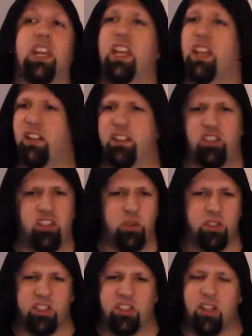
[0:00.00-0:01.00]
It
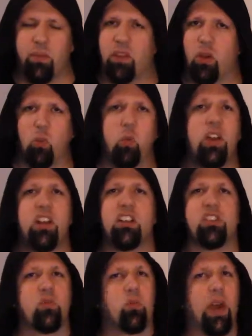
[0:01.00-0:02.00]
chooses some of the
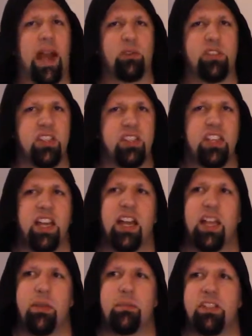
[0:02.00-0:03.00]
weirdest routes at
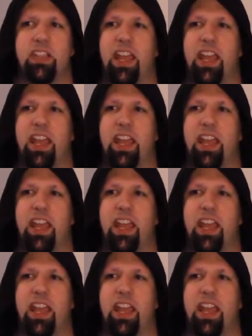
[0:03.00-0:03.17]
times,